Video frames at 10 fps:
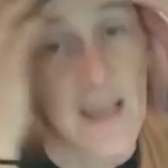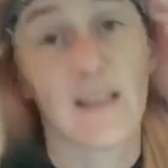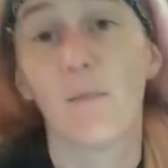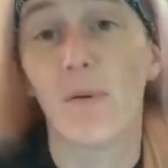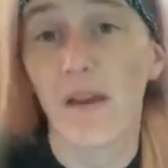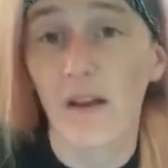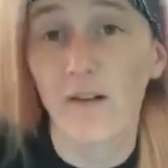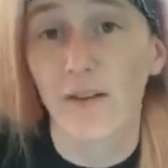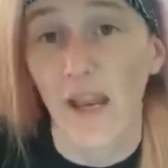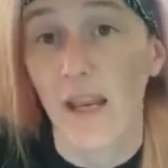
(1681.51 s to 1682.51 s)
It's a big
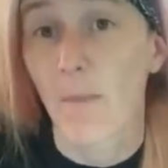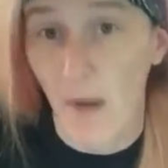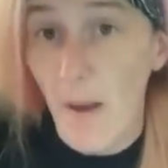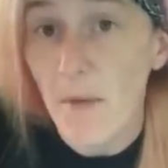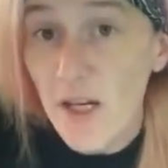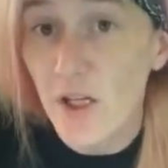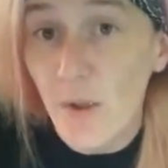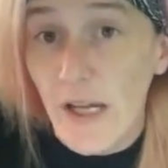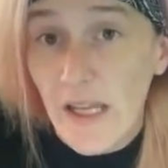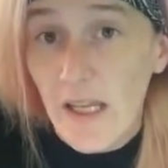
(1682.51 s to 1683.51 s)
undertaking, but I'm going to do it.